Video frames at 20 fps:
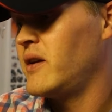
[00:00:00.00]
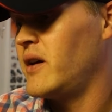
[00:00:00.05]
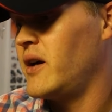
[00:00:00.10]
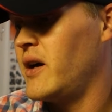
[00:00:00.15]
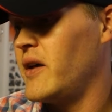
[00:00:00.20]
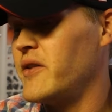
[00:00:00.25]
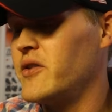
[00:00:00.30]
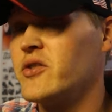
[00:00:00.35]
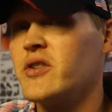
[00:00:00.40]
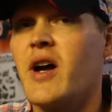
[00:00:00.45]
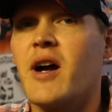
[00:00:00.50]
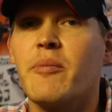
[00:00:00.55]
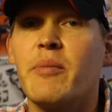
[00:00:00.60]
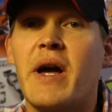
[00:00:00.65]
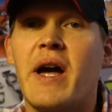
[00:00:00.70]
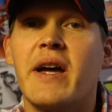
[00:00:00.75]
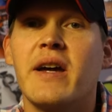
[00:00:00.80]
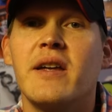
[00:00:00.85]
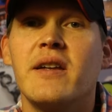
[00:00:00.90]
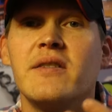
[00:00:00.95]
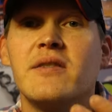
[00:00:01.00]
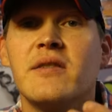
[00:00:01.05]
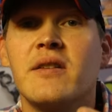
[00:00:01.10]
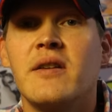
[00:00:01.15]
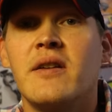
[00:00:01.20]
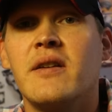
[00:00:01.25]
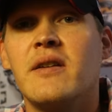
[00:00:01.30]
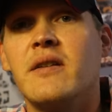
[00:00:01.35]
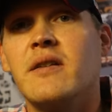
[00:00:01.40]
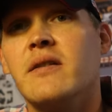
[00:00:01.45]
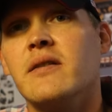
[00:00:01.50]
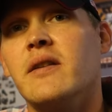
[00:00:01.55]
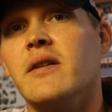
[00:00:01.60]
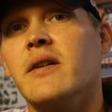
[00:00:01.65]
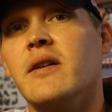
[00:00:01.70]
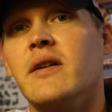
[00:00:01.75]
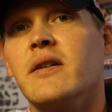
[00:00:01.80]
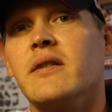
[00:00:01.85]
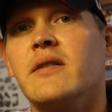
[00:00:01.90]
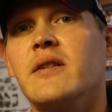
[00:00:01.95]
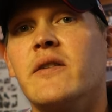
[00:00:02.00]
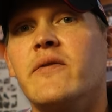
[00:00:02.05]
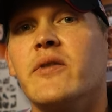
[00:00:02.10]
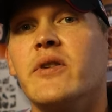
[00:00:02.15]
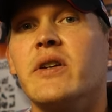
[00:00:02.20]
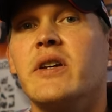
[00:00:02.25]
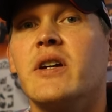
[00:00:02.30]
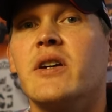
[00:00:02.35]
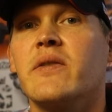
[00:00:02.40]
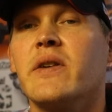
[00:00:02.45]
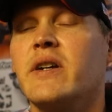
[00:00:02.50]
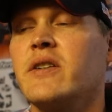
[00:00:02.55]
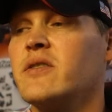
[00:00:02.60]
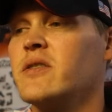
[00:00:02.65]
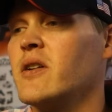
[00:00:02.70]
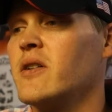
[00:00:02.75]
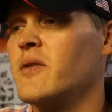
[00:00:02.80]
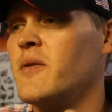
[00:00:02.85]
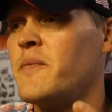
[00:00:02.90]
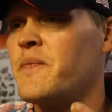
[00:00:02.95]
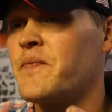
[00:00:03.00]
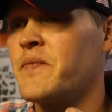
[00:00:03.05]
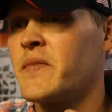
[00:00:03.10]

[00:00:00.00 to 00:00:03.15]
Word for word: uh, the shock package, the different gear ratio,